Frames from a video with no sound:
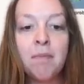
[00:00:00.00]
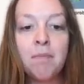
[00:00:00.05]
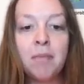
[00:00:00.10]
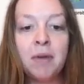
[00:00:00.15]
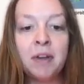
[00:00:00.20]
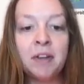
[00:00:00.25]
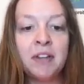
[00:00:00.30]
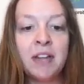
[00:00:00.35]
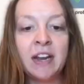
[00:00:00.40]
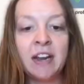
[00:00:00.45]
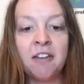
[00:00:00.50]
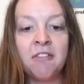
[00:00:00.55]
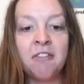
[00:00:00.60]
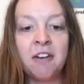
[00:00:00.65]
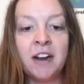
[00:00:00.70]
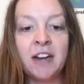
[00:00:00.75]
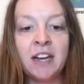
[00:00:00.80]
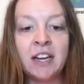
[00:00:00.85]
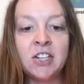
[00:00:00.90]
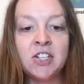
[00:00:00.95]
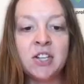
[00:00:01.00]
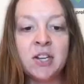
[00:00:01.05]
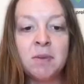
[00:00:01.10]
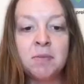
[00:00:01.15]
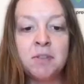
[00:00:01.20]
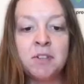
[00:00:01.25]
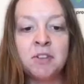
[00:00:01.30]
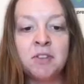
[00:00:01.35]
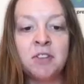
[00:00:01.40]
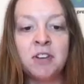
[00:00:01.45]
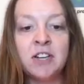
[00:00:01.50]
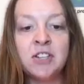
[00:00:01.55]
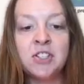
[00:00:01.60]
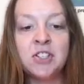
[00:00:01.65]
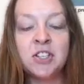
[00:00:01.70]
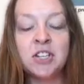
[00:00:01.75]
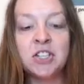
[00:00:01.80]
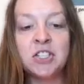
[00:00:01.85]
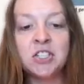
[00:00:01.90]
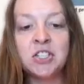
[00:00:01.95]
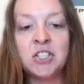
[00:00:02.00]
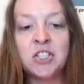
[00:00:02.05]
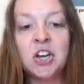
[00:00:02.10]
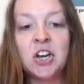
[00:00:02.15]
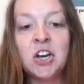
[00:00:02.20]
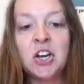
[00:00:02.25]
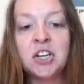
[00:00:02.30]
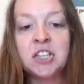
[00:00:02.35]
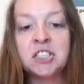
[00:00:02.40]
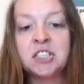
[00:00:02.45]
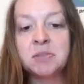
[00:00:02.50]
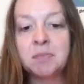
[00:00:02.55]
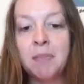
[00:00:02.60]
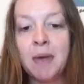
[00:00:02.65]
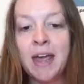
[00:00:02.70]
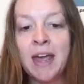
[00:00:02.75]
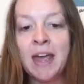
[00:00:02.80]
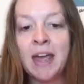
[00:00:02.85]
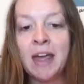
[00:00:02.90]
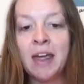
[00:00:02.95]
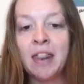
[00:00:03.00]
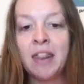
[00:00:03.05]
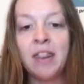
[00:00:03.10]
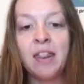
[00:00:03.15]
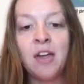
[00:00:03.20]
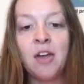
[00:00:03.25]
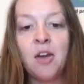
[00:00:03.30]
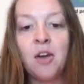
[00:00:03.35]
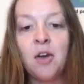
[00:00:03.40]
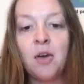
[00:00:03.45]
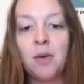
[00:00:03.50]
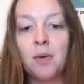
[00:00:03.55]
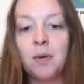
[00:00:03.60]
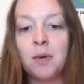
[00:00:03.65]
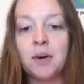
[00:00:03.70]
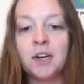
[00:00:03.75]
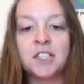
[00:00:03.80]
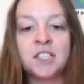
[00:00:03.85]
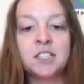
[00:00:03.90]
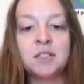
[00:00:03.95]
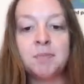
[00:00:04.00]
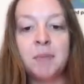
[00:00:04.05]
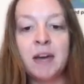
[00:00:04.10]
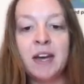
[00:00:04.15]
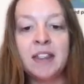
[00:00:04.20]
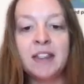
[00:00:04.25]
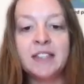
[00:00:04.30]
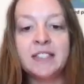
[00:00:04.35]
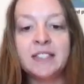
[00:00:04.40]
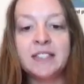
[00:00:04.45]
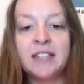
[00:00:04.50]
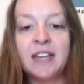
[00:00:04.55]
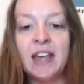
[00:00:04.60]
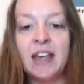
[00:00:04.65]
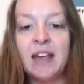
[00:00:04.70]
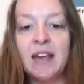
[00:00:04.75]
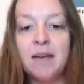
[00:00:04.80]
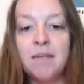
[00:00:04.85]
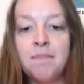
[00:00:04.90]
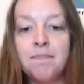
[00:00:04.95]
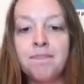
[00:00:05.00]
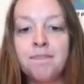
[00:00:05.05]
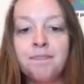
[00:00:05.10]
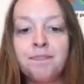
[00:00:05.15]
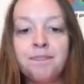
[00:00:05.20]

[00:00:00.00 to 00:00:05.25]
building a rocket ship to reach the stars math, or spot the scam.